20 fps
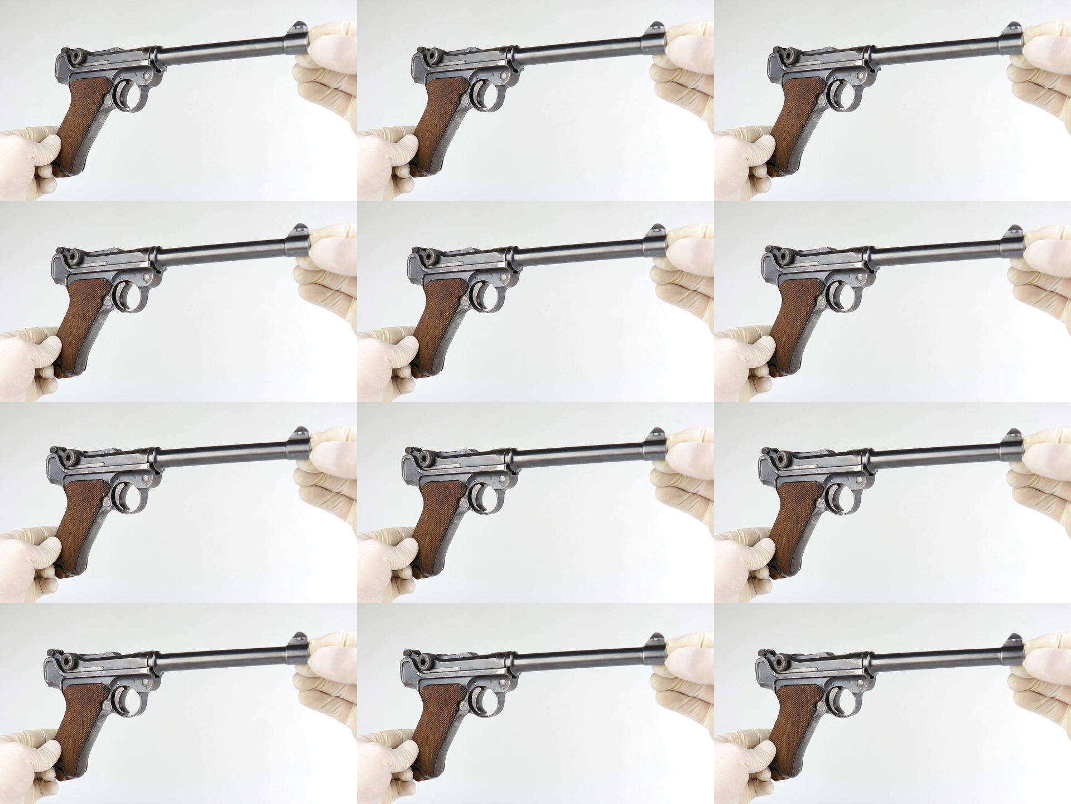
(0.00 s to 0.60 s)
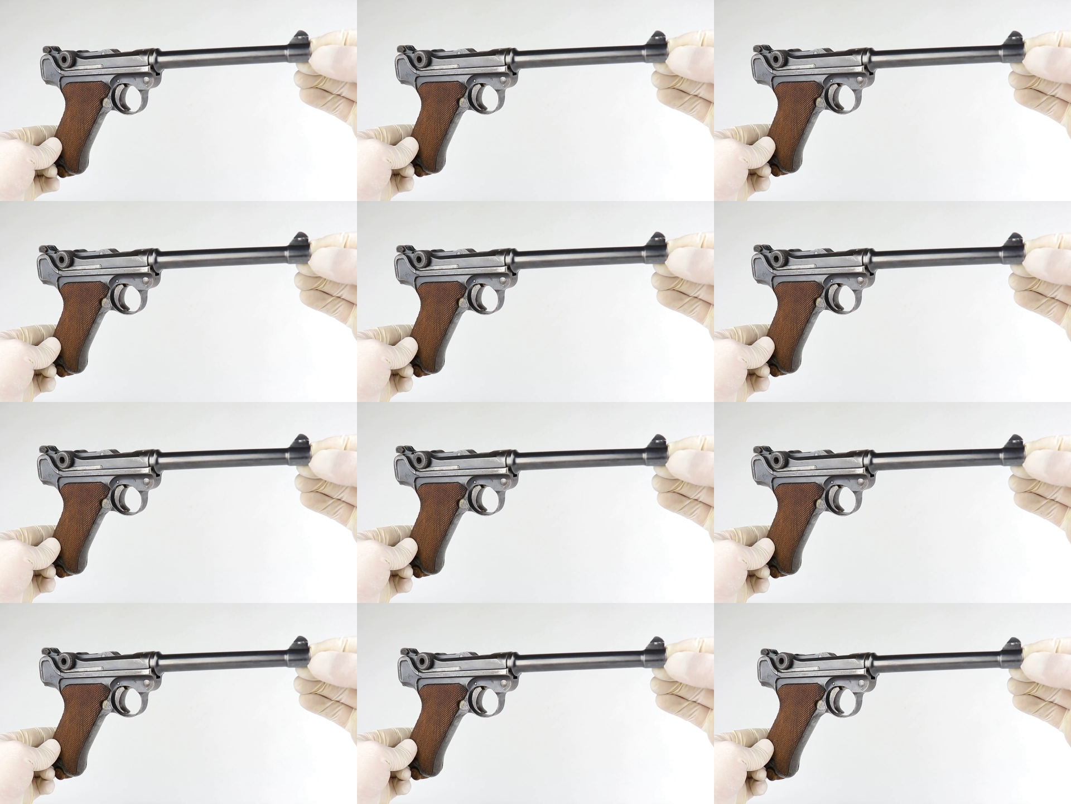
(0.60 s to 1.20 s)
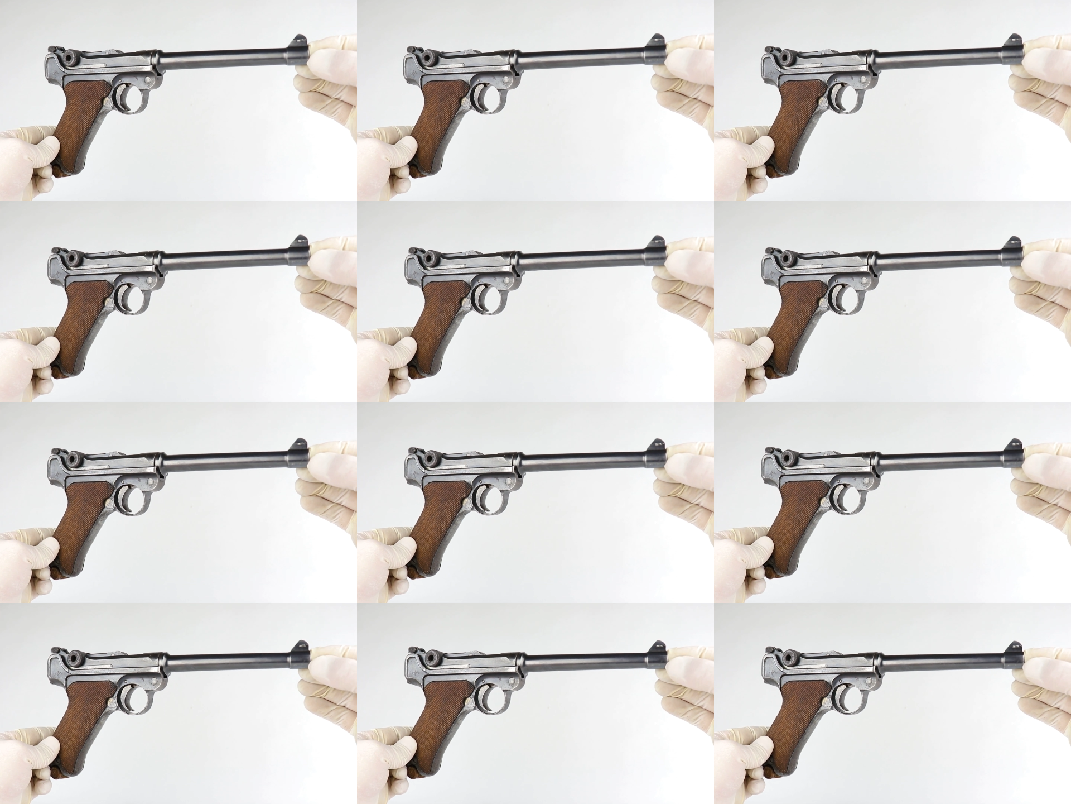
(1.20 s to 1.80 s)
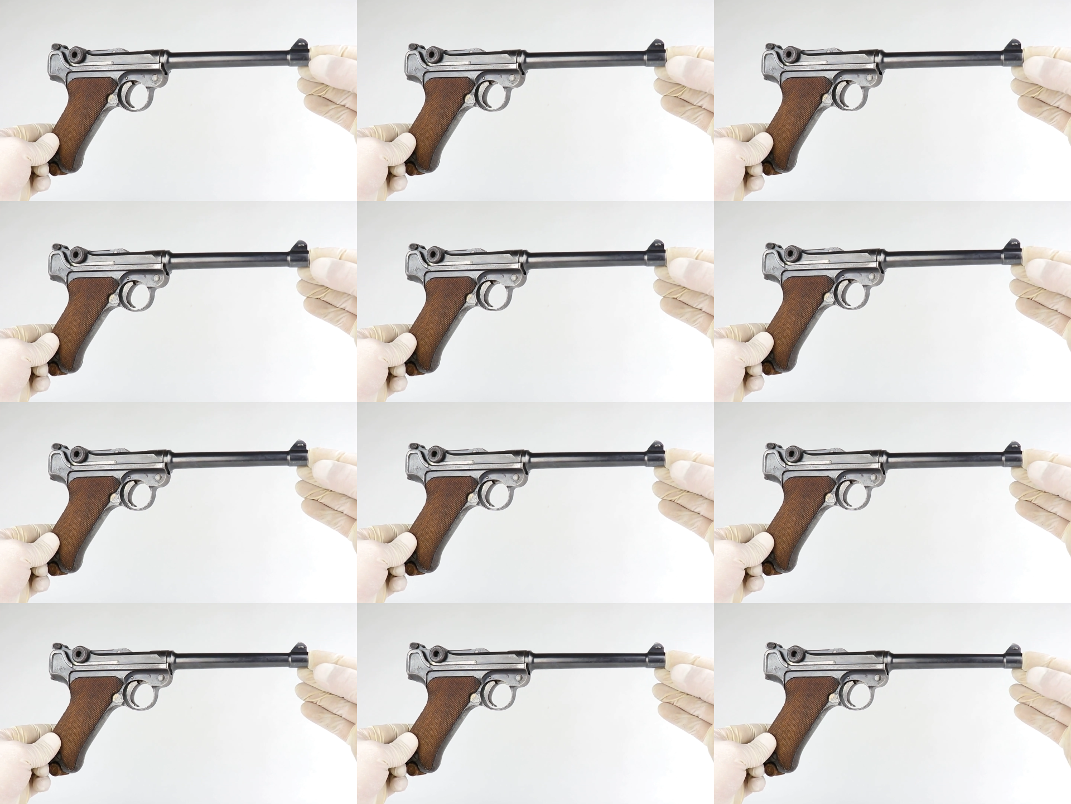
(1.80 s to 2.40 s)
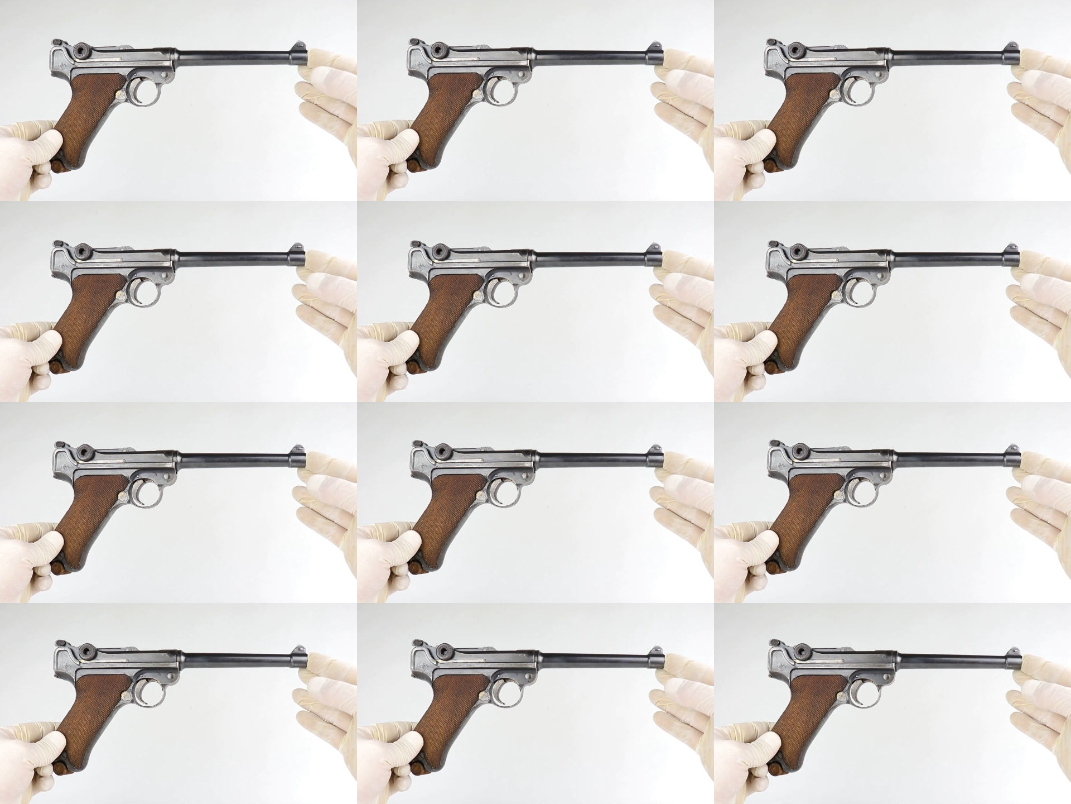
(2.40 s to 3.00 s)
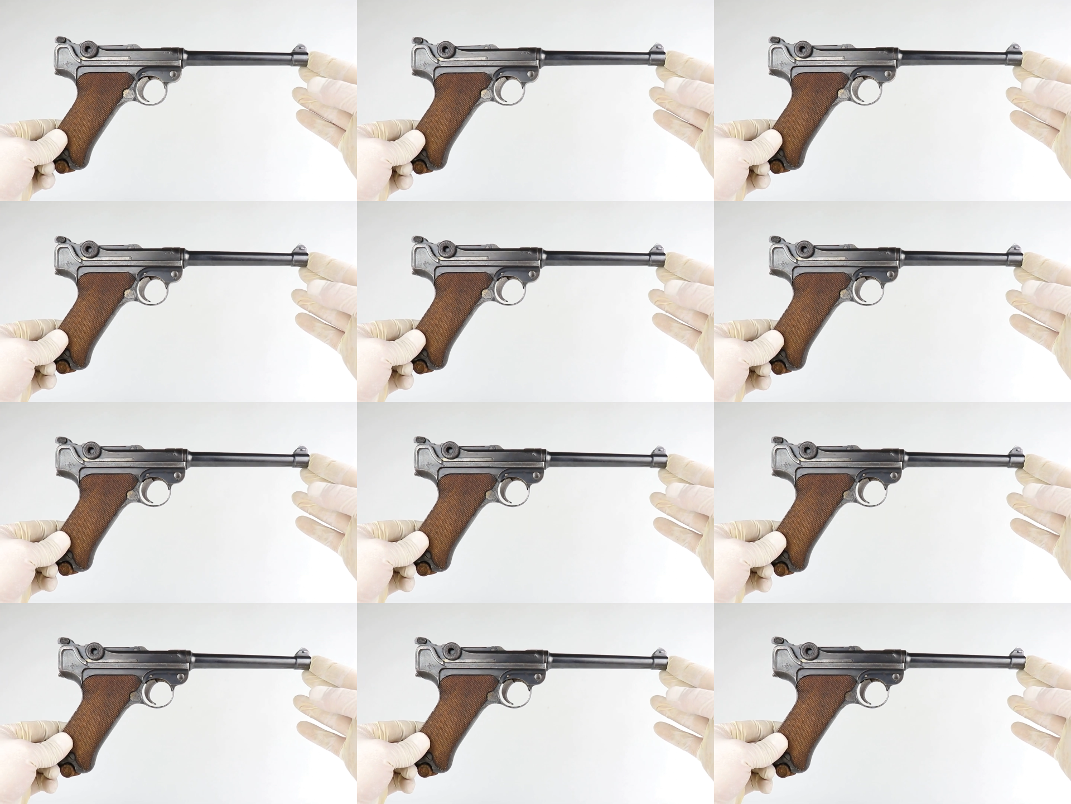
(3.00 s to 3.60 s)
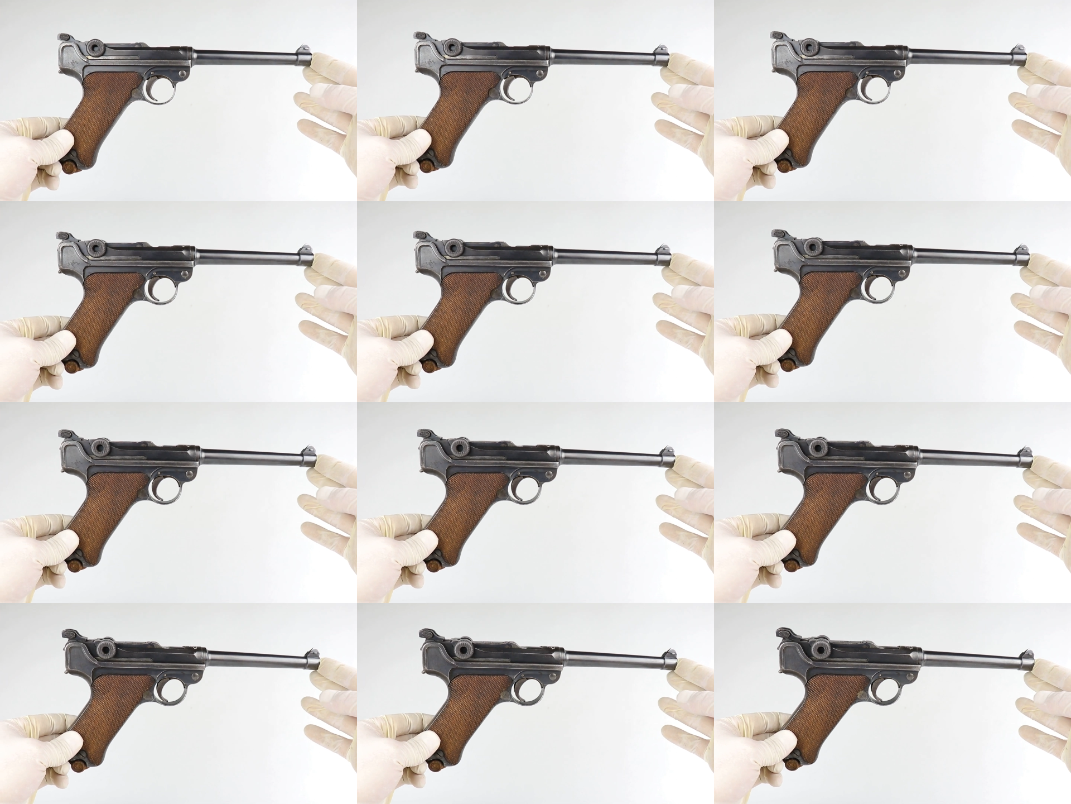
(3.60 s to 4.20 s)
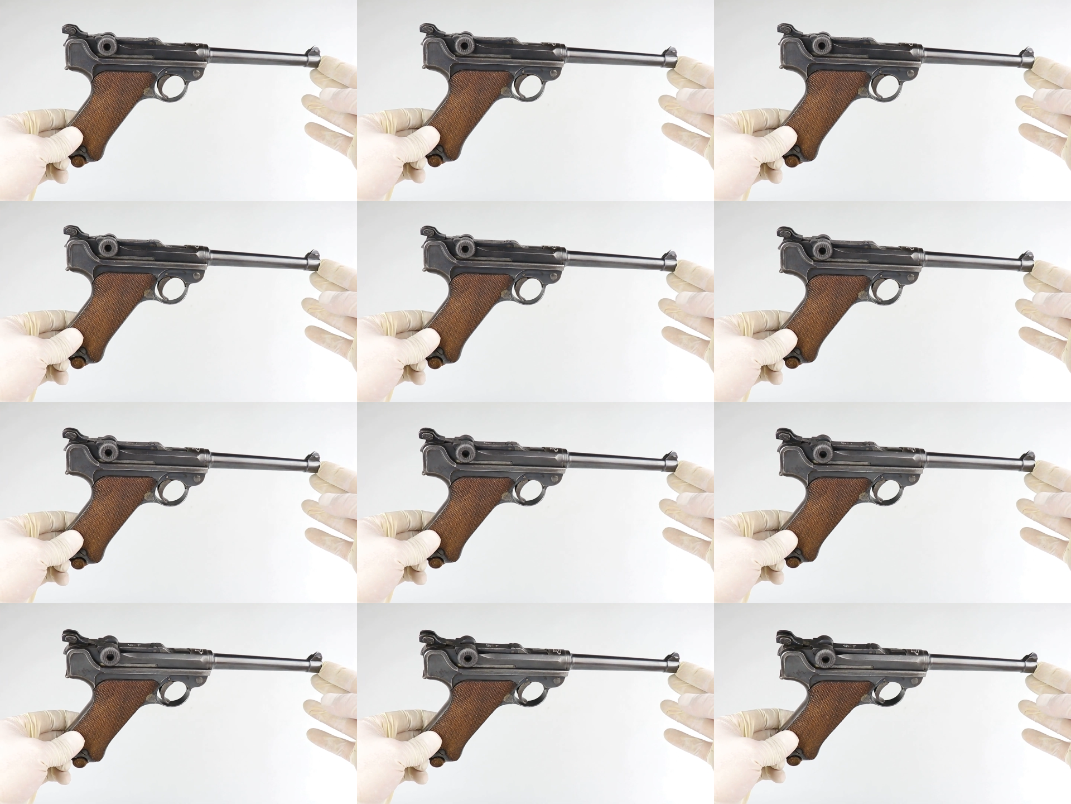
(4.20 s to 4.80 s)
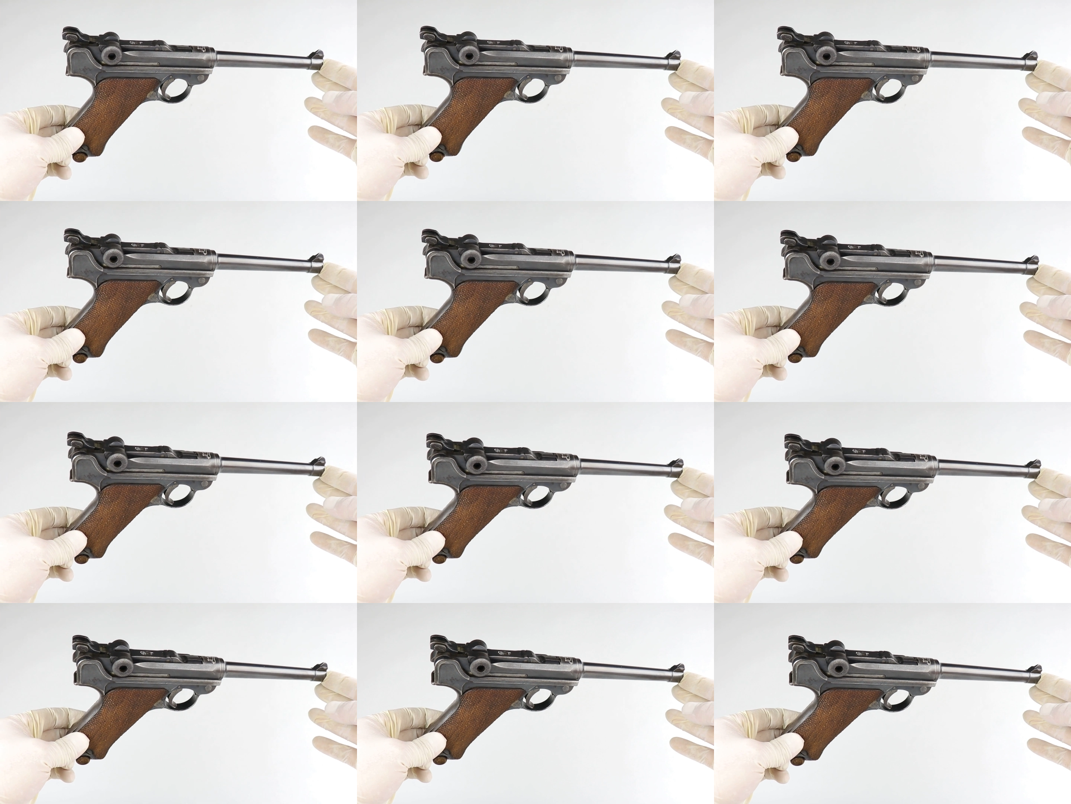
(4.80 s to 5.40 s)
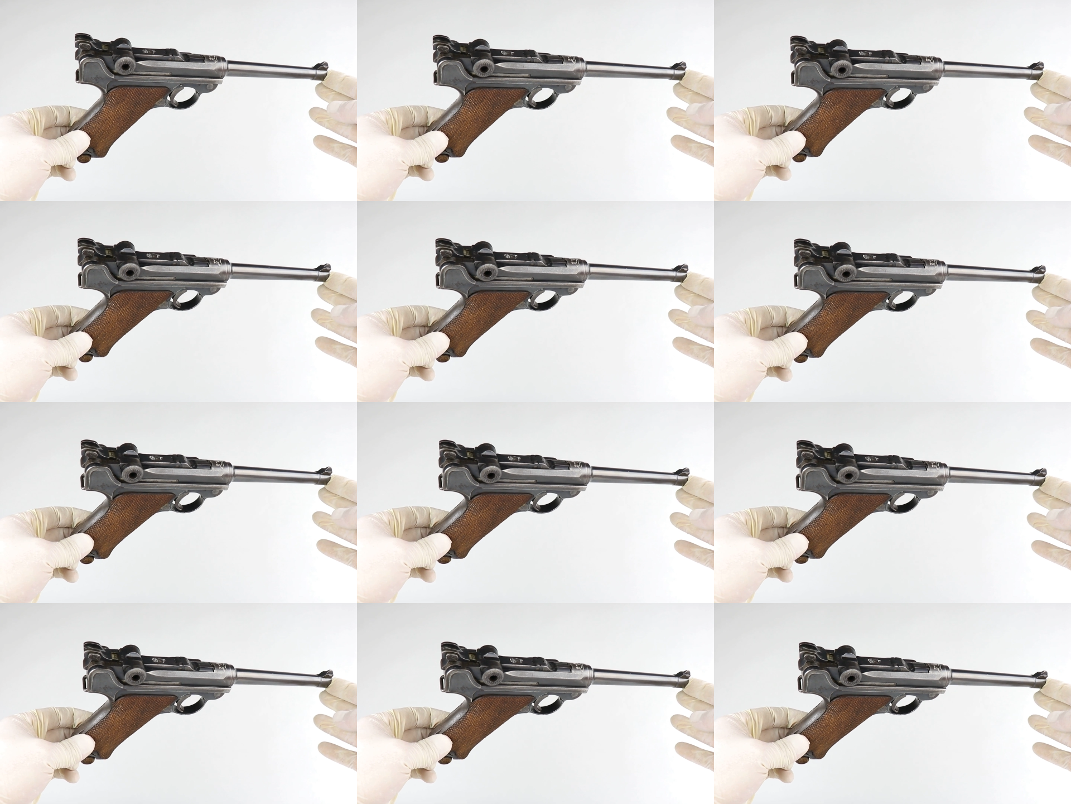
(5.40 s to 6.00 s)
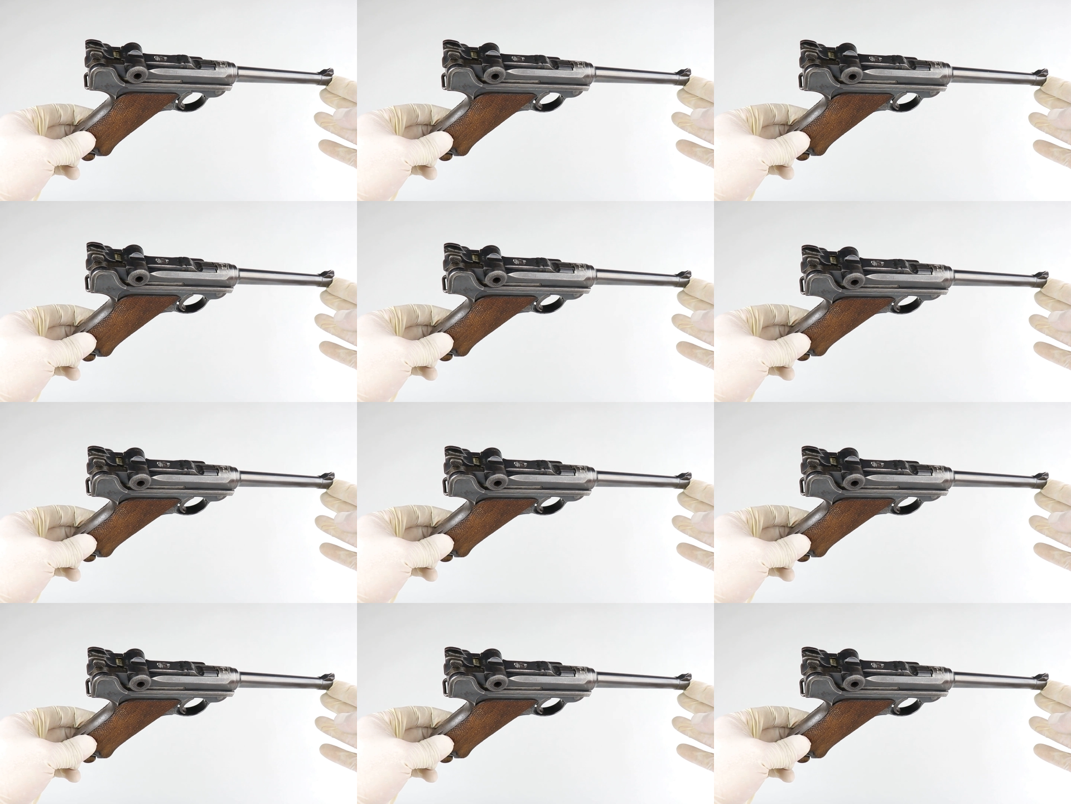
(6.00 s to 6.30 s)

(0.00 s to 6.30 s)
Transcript: No face is visible, so there are no lips to read.